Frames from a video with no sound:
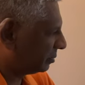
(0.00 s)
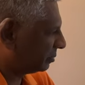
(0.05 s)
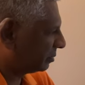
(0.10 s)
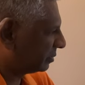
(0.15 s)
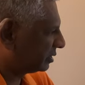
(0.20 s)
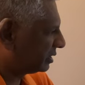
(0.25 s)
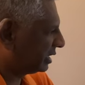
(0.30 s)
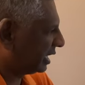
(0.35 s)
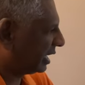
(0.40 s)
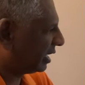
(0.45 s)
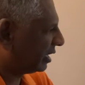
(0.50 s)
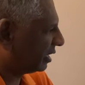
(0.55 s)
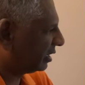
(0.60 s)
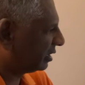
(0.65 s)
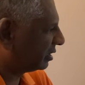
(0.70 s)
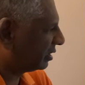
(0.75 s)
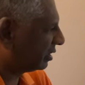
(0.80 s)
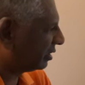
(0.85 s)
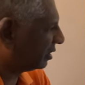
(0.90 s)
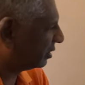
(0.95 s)
second and
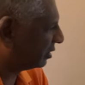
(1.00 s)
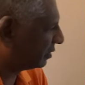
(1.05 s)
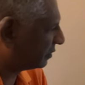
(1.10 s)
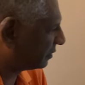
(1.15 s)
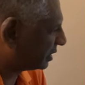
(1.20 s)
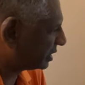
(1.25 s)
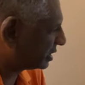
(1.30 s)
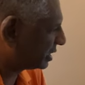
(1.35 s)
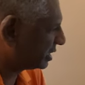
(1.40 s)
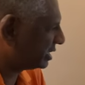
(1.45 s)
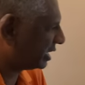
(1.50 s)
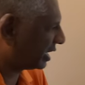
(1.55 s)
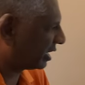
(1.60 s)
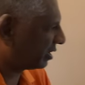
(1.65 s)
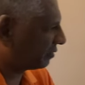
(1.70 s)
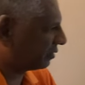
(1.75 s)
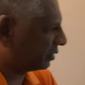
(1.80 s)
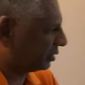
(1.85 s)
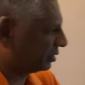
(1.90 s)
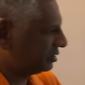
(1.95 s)
the first and second
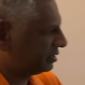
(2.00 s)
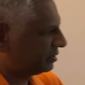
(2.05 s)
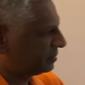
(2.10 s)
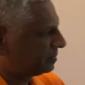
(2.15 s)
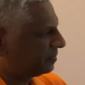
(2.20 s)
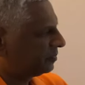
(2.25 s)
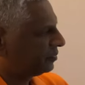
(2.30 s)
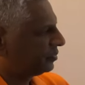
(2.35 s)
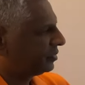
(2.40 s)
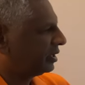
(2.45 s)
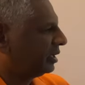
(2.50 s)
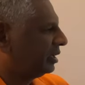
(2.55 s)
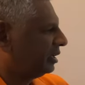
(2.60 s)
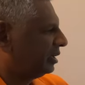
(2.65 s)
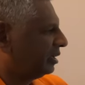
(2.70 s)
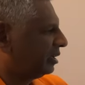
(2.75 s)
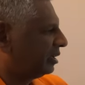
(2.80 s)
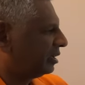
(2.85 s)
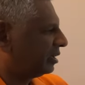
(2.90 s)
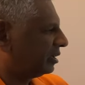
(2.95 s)
floors.
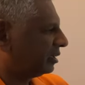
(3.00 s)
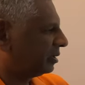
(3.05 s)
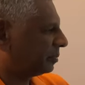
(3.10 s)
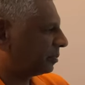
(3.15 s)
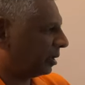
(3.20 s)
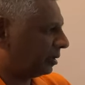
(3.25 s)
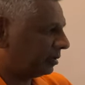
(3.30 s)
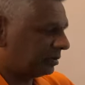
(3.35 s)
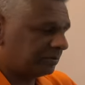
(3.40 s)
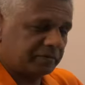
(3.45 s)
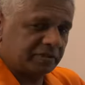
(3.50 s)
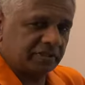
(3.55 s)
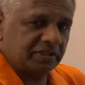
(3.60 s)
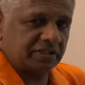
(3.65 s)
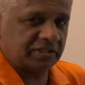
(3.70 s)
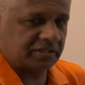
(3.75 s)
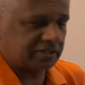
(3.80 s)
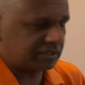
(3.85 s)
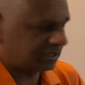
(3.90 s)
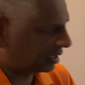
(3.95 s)
The problem with
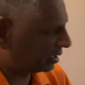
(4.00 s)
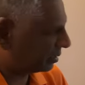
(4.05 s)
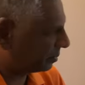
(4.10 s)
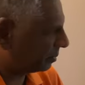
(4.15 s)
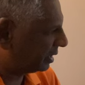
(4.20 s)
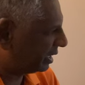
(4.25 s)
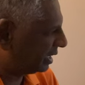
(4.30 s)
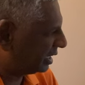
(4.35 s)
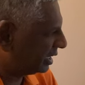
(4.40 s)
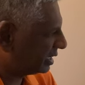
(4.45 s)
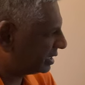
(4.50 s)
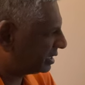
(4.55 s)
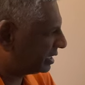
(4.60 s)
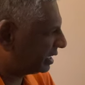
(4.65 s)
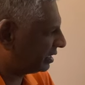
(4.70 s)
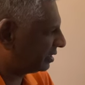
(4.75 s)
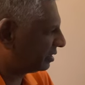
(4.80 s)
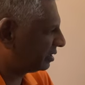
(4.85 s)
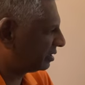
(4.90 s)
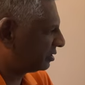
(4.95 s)
this building is that
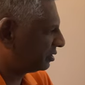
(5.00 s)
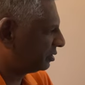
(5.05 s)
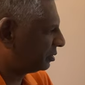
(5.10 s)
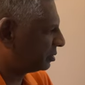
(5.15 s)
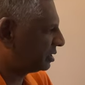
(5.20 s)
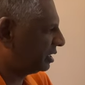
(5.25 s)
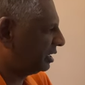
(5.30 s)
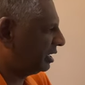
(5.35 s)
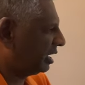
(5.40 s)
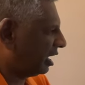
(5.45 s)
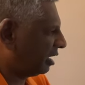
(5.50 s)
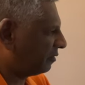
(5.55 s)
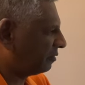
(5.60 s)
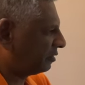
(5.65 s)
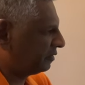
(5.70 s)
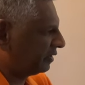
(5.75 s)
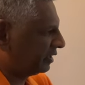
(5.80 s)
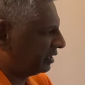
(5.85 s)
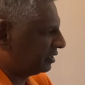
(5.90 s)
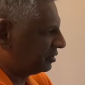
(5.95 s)
it's usually half
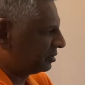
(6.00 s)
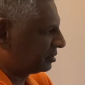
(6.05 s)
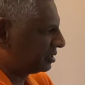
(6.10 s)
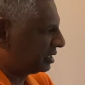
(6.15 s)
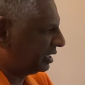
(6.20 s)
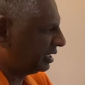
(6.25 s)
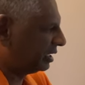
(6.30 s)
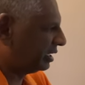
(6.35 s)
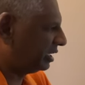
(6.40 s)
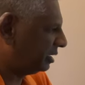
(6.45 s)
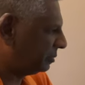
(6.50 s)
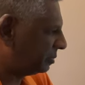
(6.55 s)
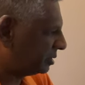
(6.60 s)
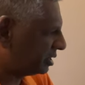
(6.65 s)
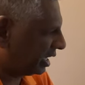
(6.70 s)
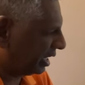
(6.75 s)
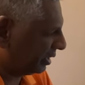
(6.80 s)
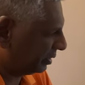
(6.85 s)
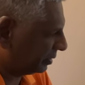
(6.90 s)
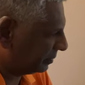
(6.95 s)
of it is usually in deep
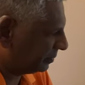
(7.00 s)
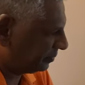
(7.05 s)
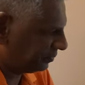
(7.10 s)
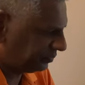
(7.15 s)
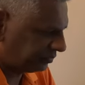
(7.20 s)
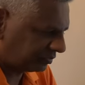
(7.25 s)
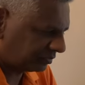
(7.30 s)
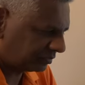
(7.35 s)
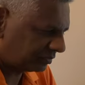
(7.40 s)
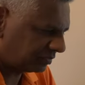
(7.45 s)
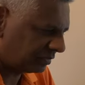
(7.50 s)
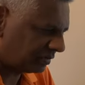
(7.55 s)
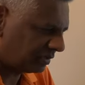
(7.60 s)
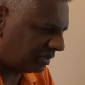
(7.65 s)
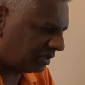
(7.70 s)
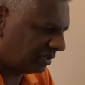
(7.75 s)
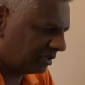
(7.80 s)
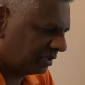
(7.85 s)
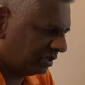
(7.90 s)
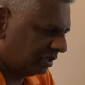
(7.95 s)
shadow.
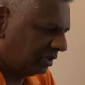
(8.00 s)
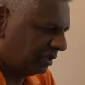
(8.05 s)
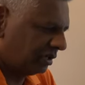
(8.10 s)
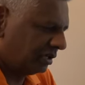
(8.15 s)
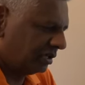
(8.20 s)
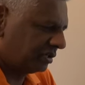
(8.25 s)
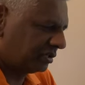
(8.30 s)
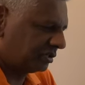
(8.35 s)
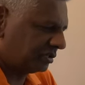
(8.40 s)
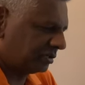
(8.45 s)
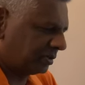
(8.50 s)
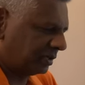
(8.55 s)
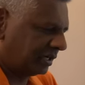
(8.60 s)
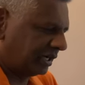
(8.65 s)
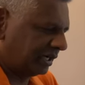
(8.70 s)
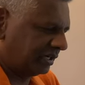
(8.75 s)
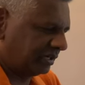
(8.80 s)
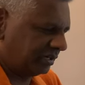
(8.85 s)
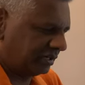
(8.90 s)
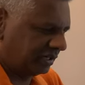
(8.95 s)
So
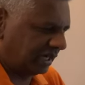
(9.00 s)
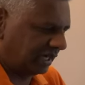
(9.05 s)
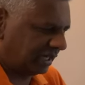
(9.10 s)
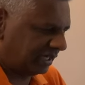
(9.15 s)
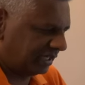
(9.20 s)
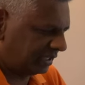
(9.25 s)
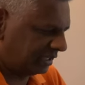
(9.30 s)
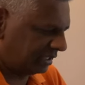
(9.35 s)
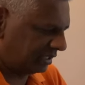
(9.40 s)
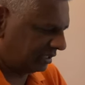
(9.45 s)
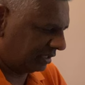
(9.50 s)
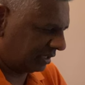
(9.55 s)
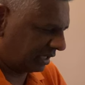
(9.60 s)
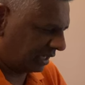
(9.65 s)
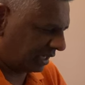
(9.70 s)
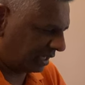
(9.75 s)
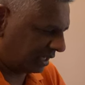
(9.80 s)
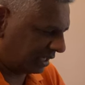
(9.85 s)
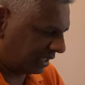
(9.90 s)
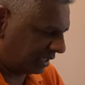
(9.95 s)

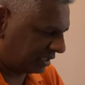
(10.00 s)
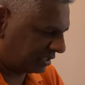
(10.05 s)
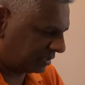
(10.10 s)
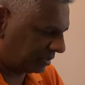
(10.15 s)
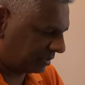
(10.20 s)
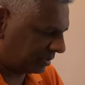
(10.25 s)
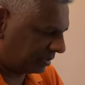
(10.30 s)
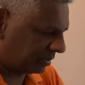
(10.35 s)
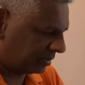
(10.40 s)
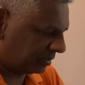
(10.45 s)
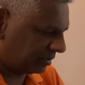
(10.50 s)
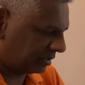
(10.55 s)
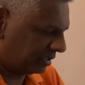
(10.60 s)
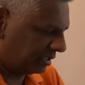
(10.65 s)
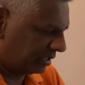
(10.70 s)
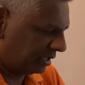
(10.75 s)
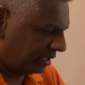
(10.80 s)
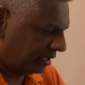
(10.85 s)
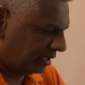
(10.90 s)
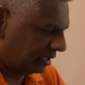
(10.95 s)
So
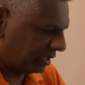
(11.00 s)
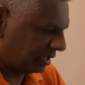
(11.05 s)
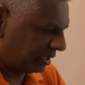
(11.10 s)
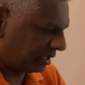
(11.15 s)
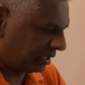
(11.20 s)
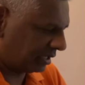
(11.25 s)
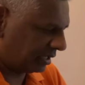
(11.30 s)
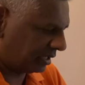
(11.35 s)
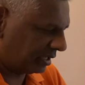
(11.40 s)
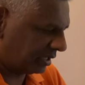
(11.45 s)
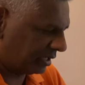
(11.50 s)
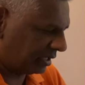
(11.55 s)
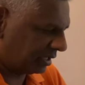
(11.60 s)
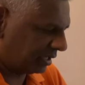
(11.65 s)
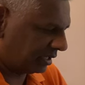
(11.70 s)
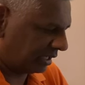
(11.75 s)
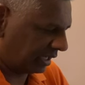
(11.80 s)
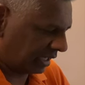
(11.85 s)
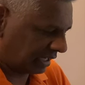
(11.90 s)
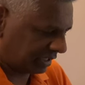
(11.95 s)

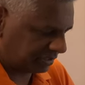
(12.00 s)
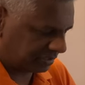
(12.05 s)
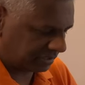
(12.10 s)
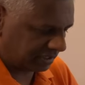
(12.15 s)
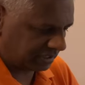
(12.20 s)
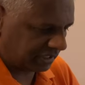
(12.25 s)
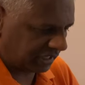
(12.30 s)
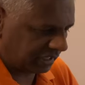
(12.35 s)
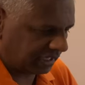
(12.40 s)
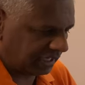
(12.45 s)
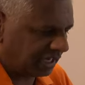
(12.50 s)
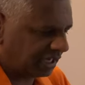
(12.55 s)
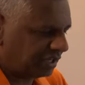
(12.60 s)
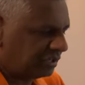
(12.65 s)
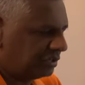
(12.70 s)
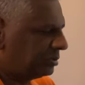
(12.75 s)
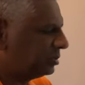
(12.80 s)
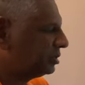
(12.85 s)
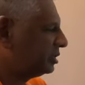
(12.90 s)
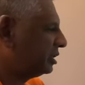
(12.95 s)
the setting I
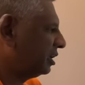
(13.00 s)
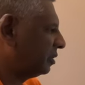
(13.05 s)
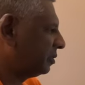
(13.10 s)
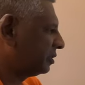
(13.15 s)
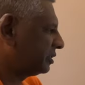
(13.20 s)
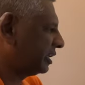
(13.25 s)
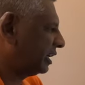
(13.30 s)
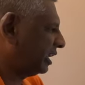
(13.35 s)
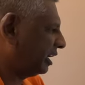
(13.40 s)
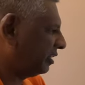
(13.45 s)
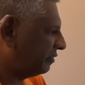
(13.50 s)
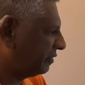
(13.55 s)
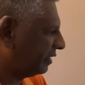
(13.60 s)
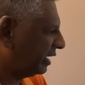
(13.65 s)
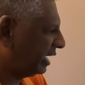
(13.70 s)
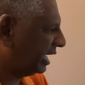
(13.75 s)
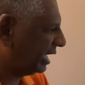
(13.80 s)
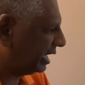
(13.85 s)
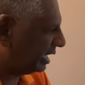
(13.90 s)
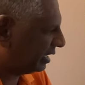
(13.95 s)
used here was an
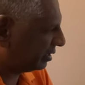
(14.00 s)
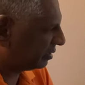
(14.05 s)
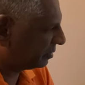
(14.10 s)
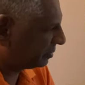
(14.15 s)
F8.